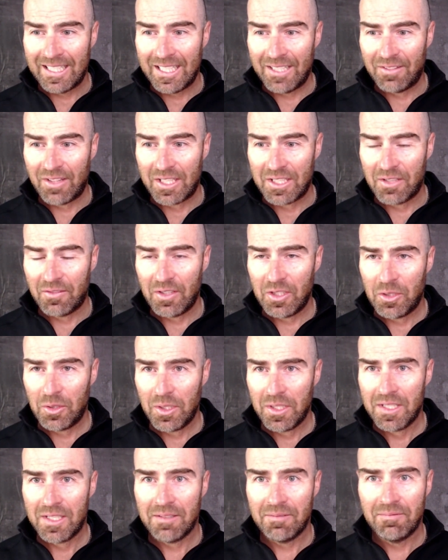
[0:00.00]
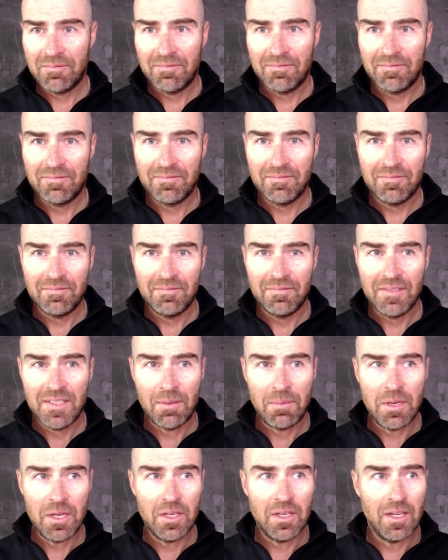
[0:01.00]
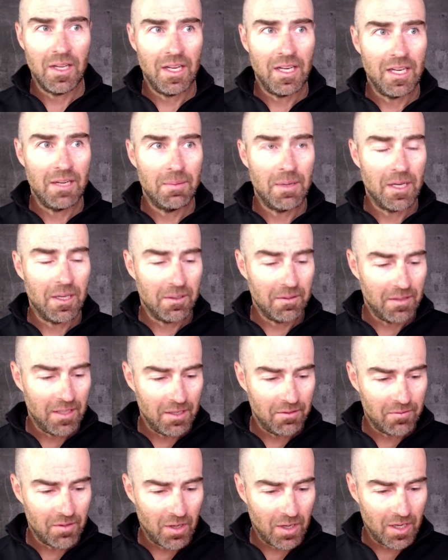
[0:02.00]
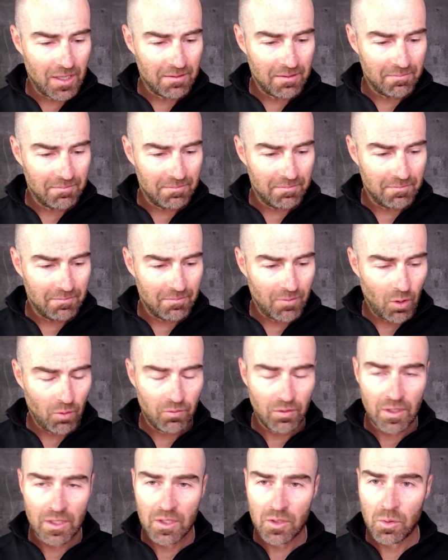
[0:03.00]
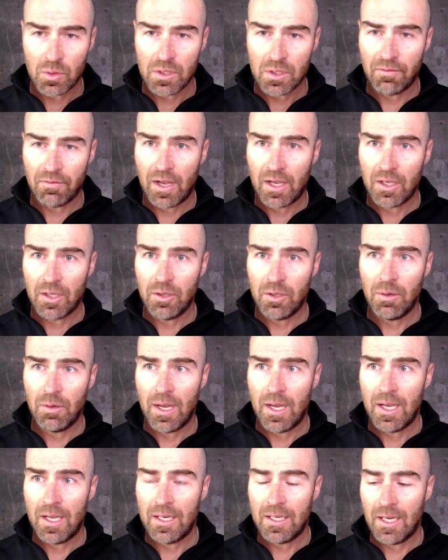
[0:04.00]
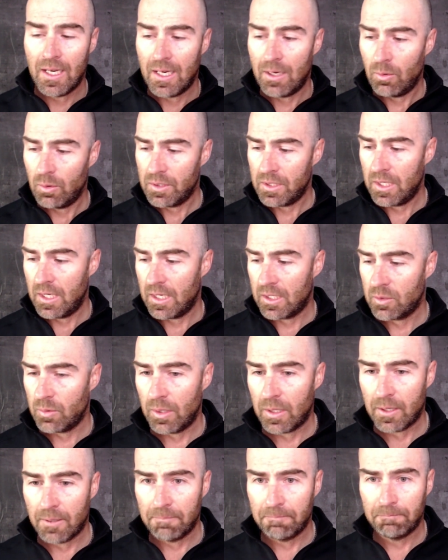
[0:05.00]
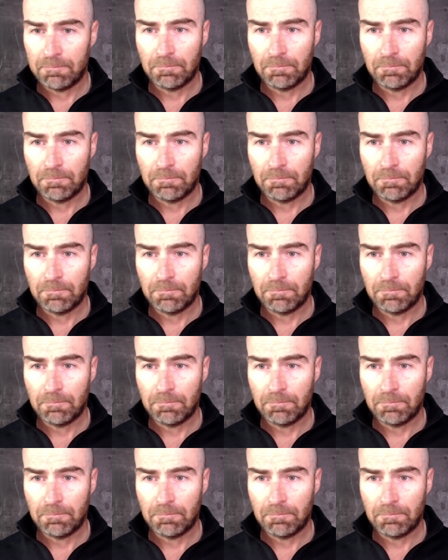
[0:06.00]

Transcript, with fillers: if that's of interest, send me an email. If not, hopefully this was of value, and uh, we'll see you next week.